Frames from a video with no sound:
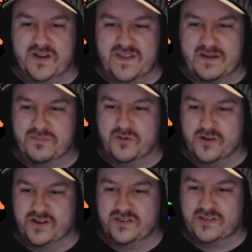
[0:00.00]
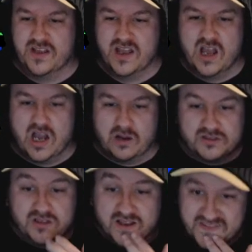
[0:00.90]
by that point I
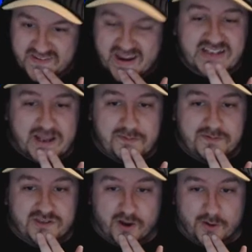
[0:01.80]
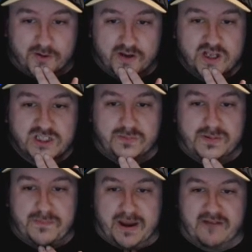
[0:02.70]
would like the next episode to
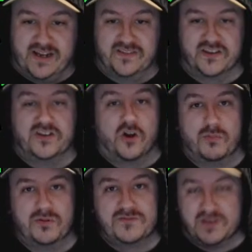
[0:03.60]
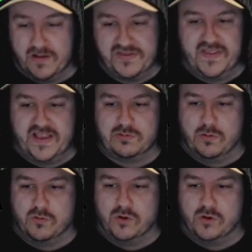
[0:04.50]
be Bury in the Cup. So I think that's what